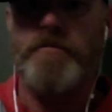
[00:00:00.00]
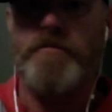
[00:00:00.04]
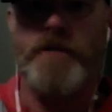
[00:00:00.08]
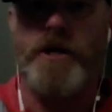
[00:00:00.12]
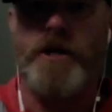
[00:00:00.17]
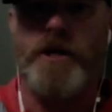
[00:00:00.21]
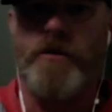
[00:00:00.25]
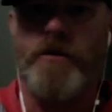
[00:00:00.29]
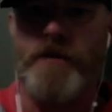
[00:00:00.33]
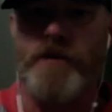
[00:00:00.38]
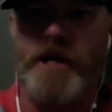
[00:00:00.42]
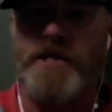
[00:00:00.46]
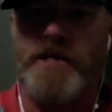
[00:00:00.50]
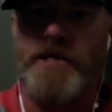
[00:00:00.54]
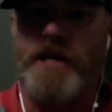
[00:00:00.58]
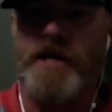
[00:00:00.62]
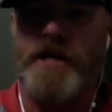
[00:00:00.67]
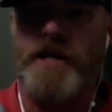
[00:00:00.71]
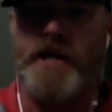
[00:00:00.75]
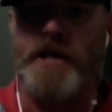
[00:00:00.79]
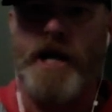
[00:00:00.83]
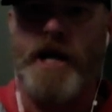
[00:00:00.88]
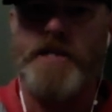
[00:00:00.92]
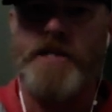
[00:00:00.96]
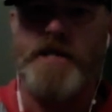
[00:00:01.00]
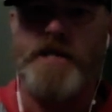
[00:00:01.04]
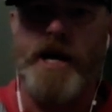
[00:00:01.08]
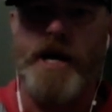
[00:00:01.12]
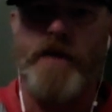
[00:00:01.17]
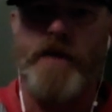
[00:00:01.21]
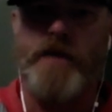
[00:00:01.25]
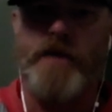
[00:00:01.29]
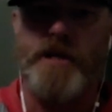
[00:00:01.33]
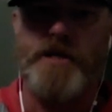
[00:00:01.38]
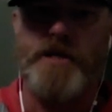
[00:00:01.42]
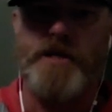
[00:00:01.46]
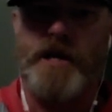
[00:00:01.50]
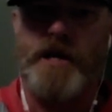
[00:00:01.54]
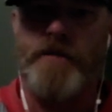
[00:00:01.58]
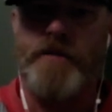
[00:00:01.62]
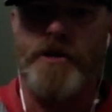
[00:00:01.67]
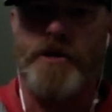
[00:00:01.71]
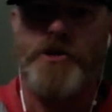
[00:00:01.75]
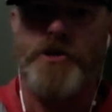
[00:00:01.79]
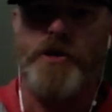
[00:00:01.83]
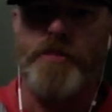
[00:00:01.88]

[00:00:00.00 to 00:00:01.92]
When they sent guys down, they'd send them to